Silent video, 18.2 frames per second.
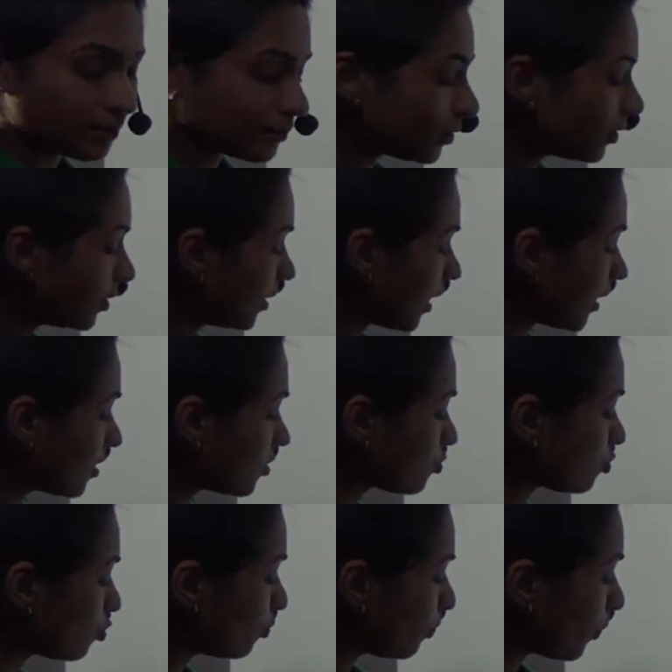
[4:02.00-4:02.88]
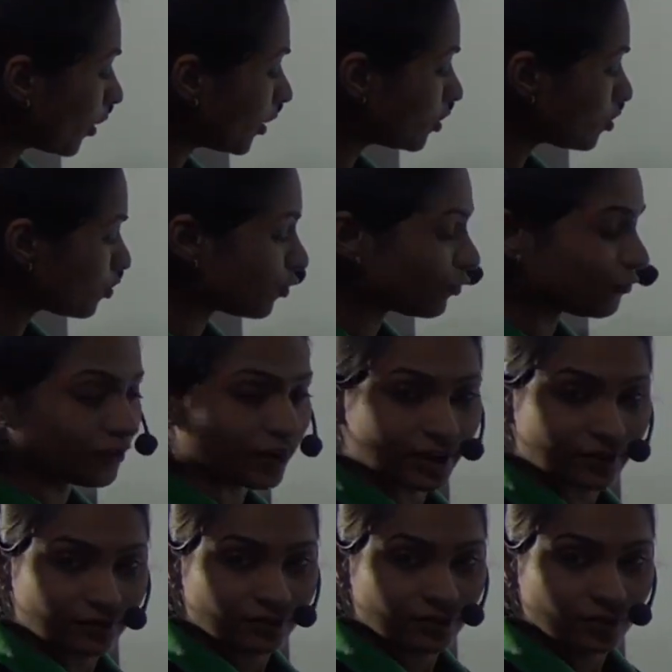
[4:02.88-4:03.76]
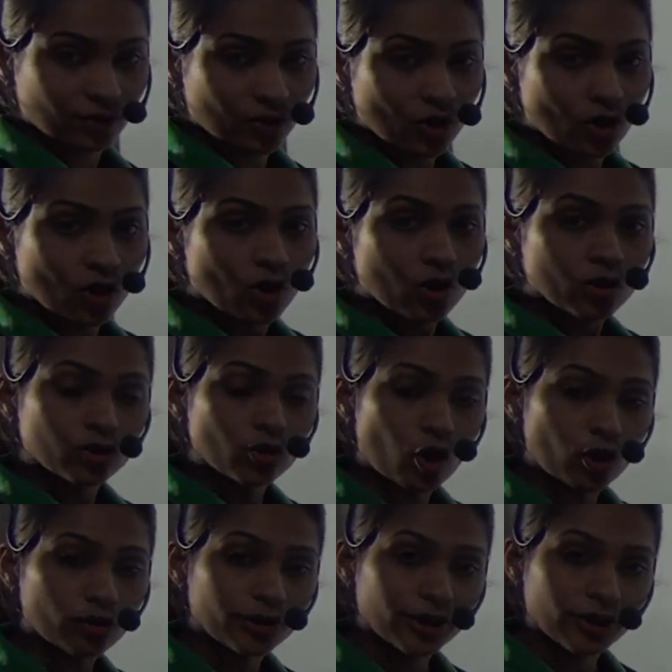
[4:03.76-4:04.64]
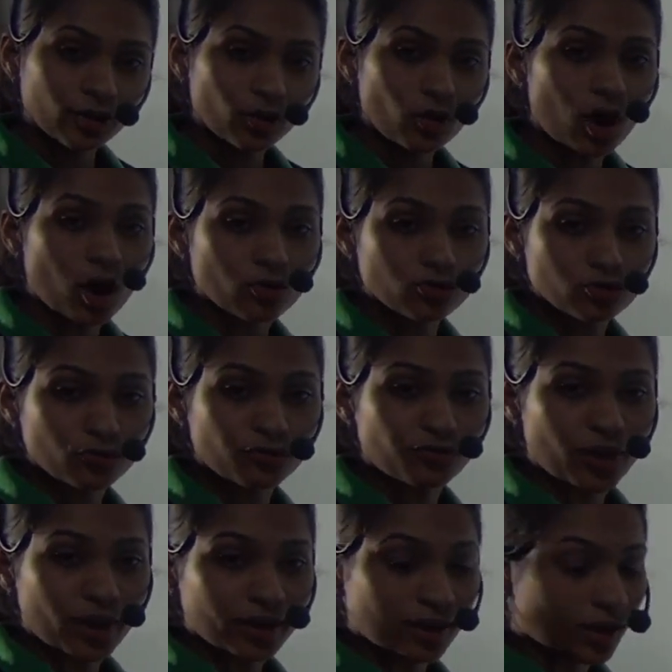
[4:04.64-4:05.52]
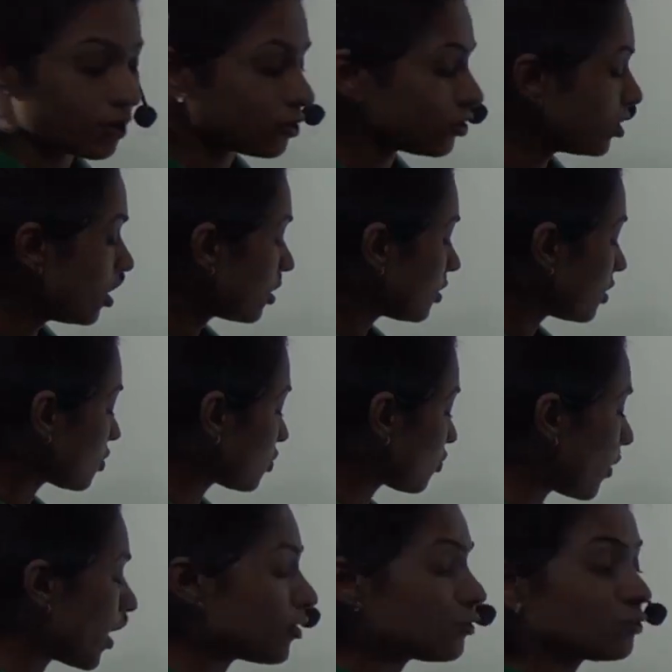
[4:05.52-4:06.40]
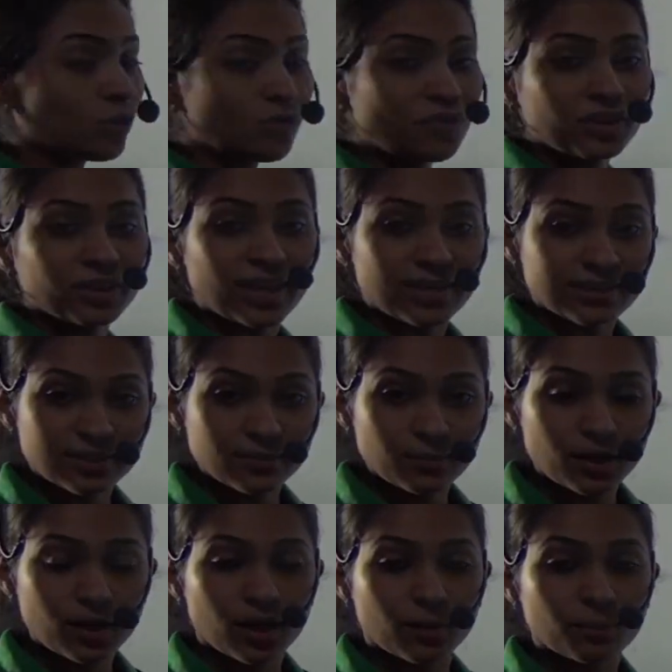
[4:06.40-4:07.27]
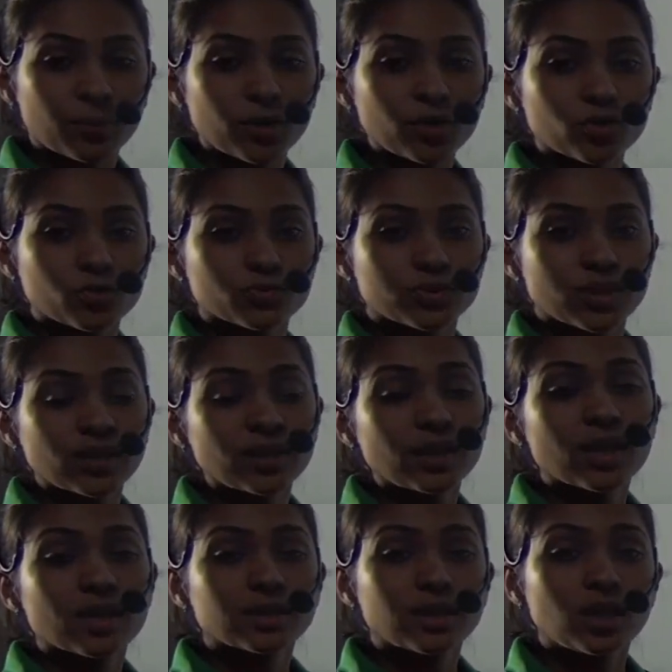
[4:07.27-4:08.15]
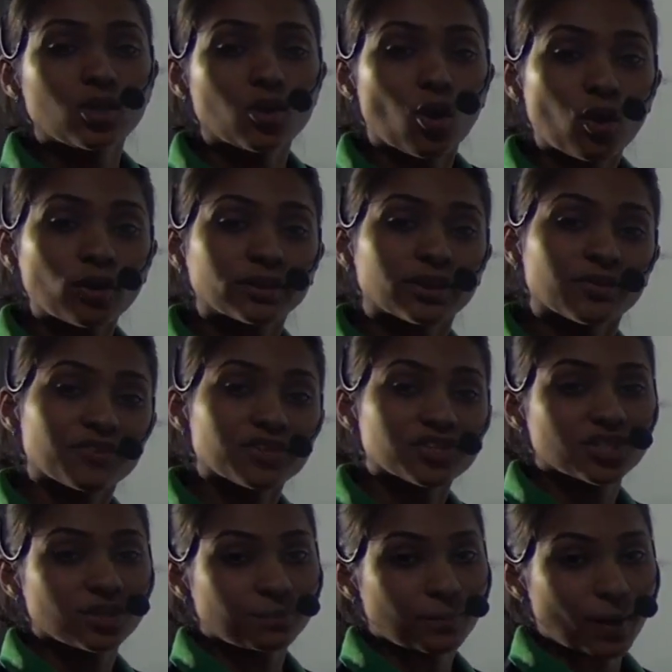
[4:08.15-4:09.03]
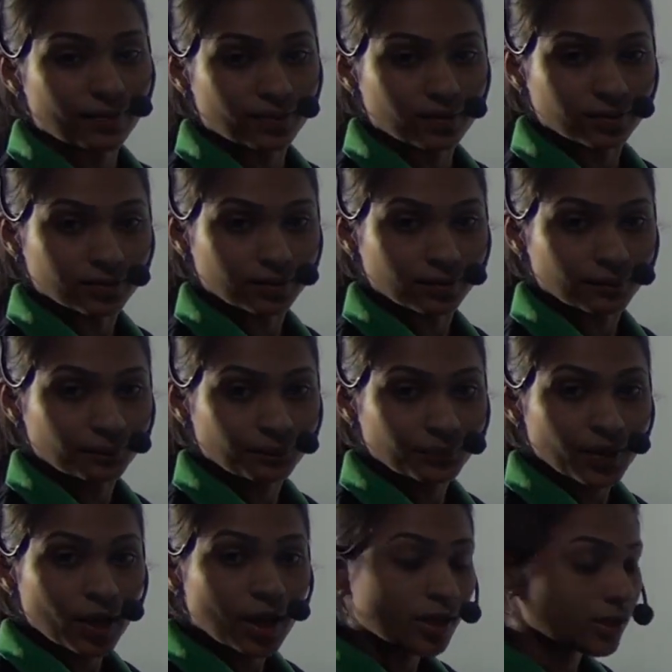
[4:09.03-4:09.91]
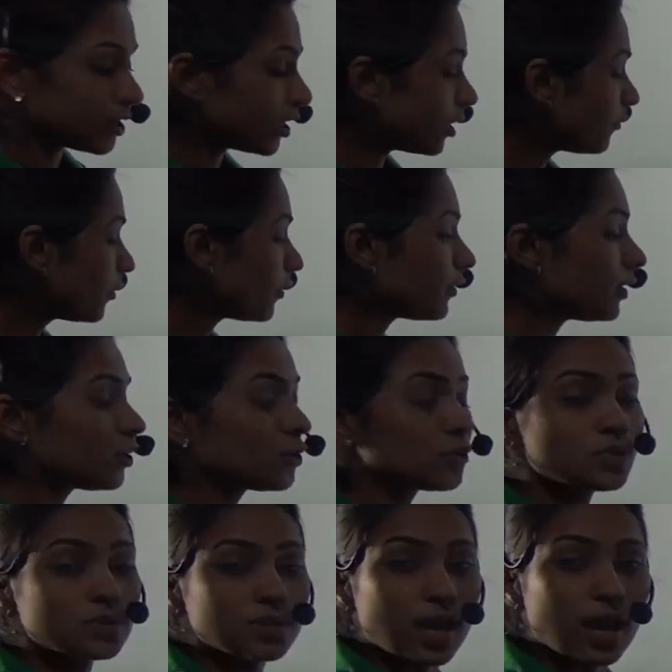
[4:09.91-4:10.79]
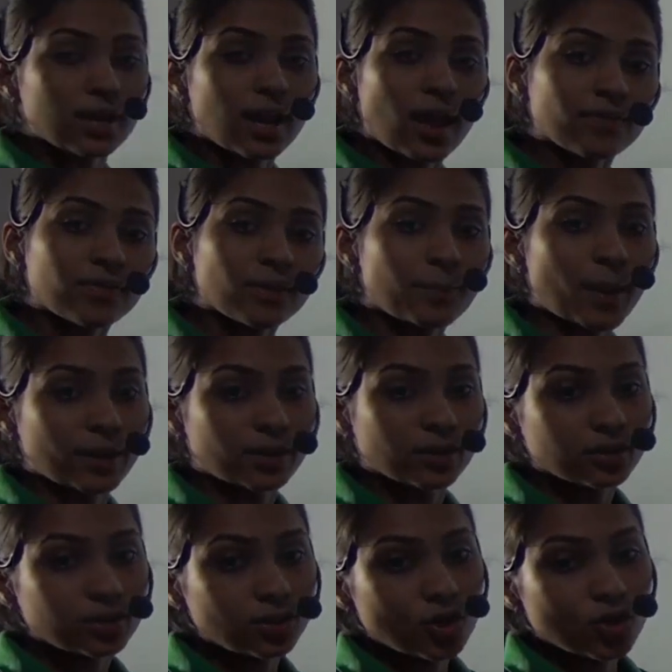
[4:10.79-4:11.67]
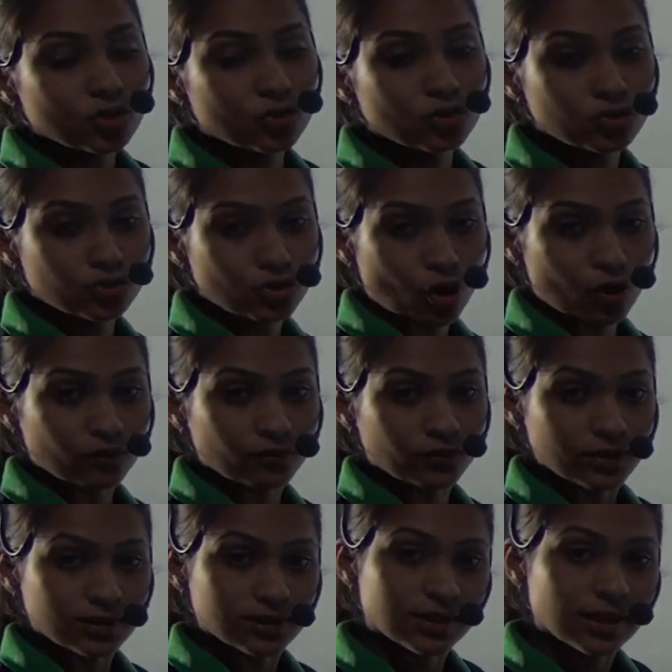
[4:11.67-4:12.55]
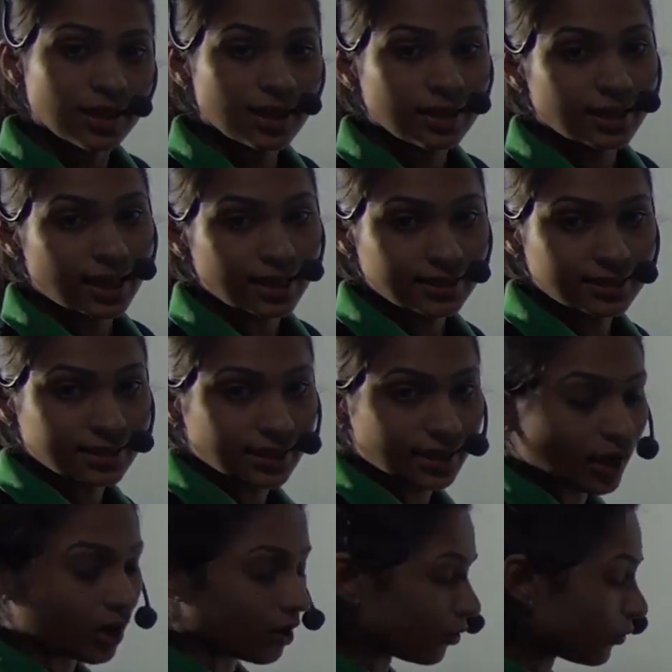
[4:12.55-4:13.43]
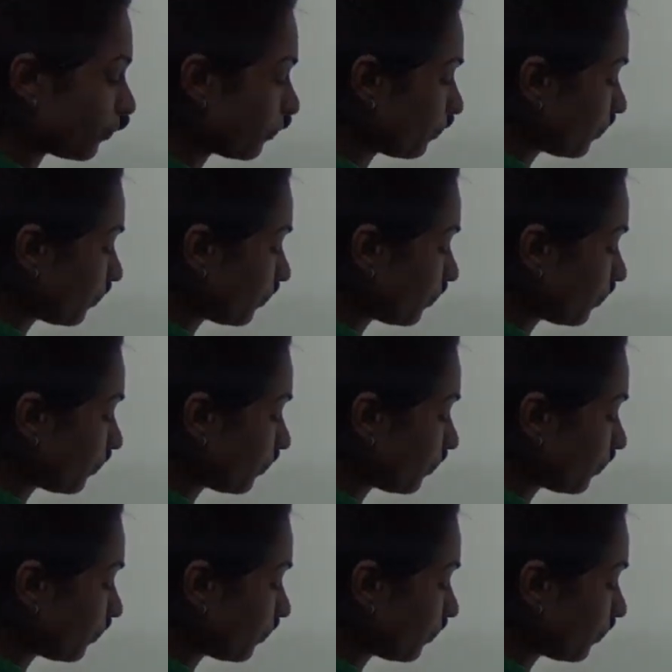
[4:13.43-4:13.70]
number that is 2.25. You already know how to find out the square root of a decimal number using the long division method. Here we will use another method to solve this. Let's see how.